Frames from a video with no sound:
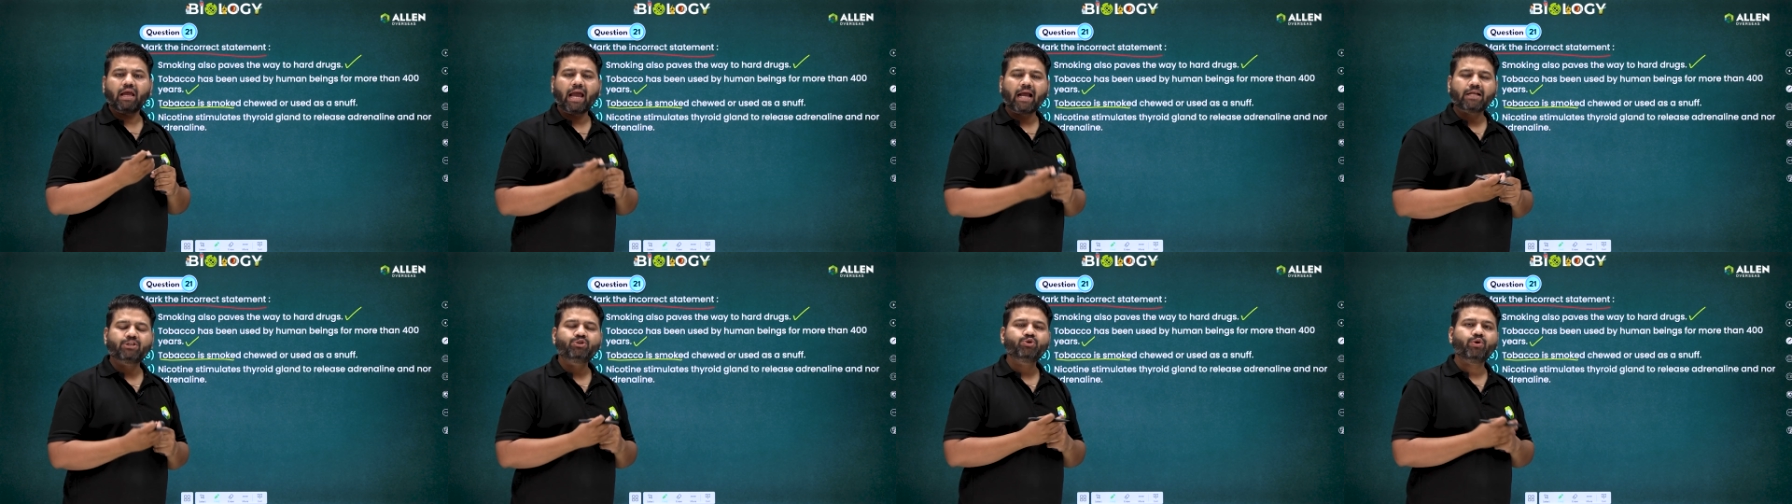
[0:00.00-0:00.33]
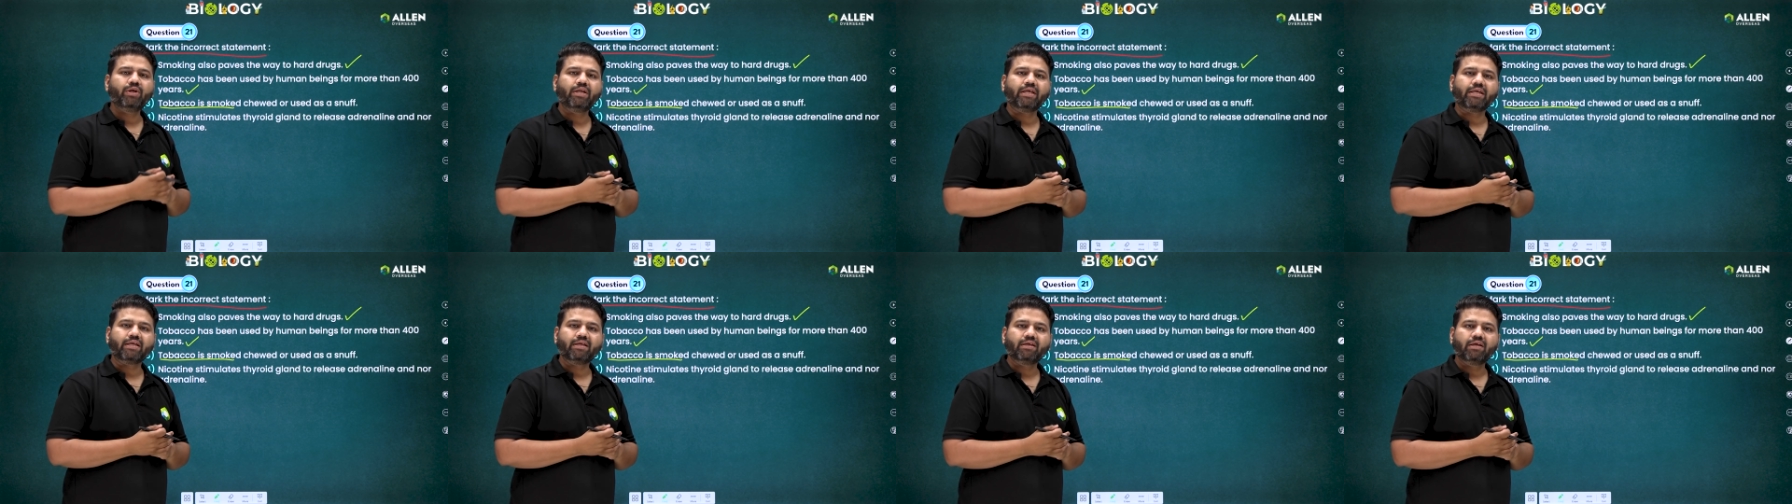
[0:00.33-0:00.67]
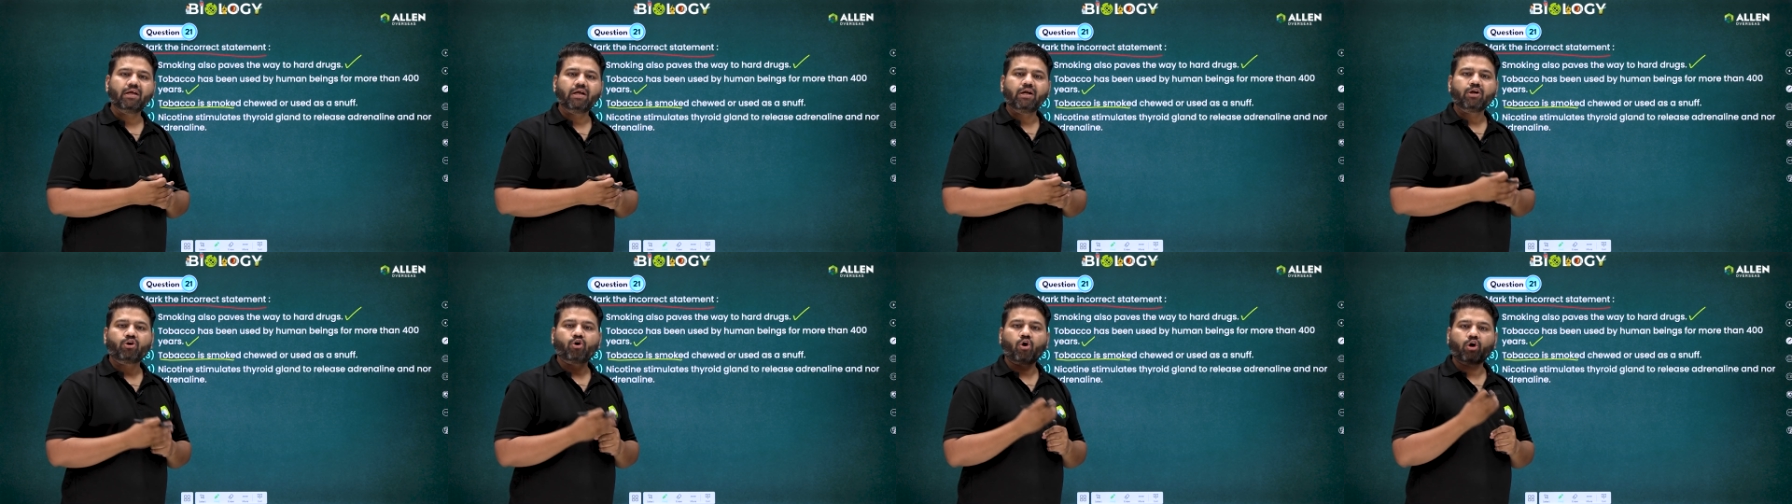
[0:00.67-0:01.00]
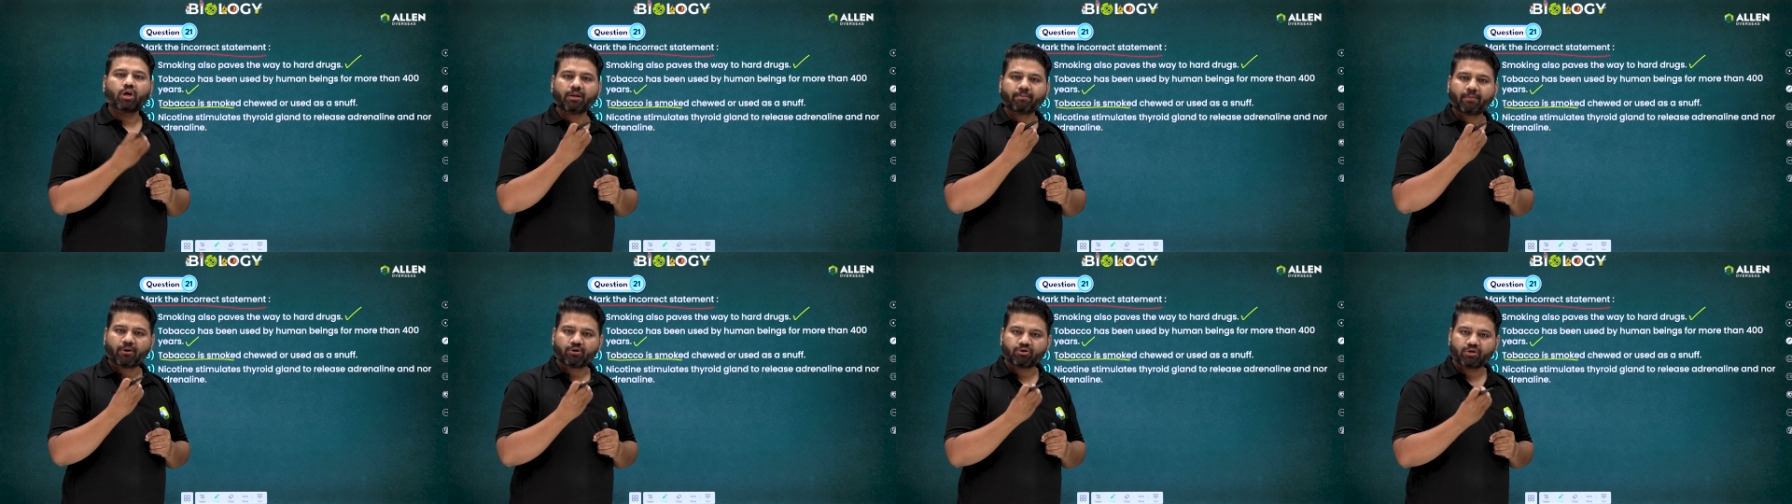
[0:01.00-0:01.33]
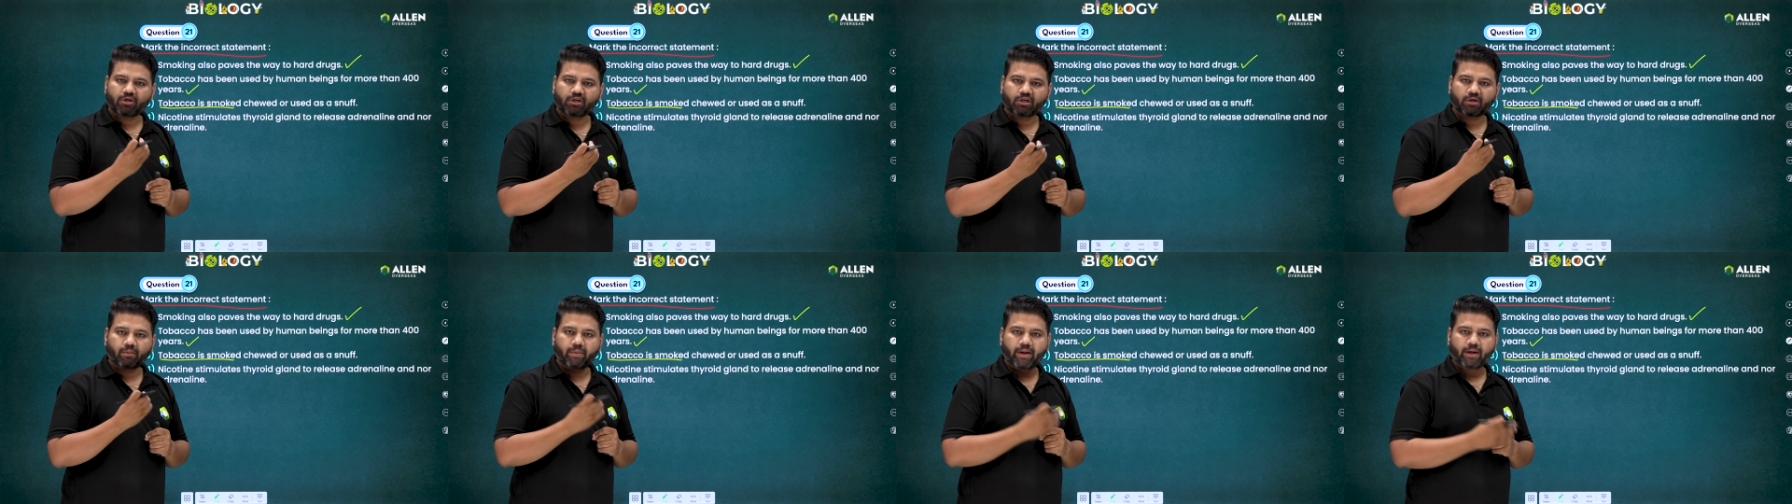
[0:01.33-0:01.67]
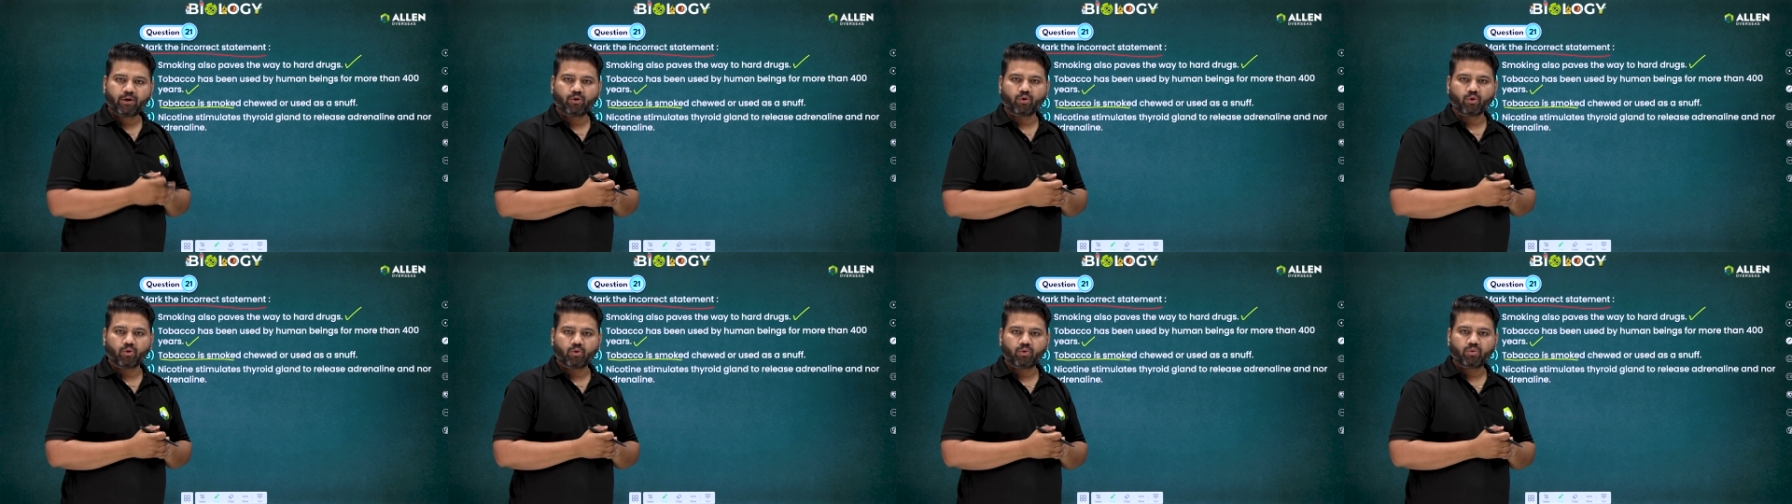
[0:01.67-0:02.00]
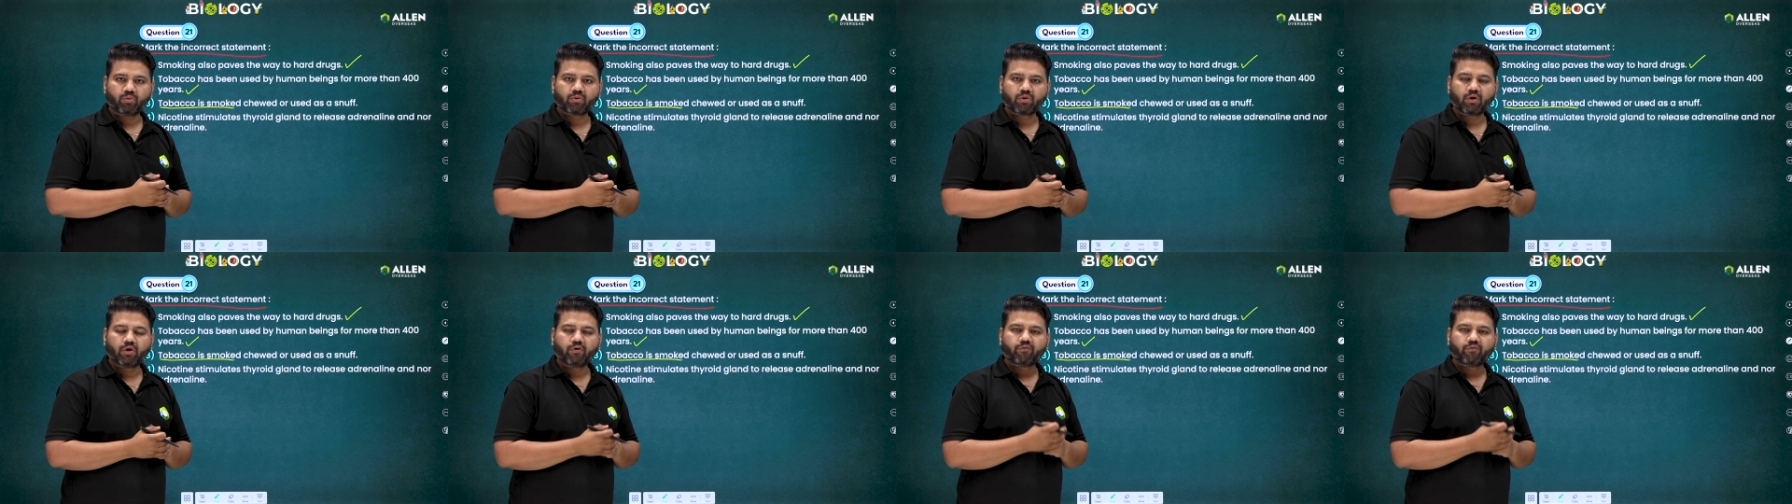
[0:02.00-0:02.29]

Actually, talking about the tobacco,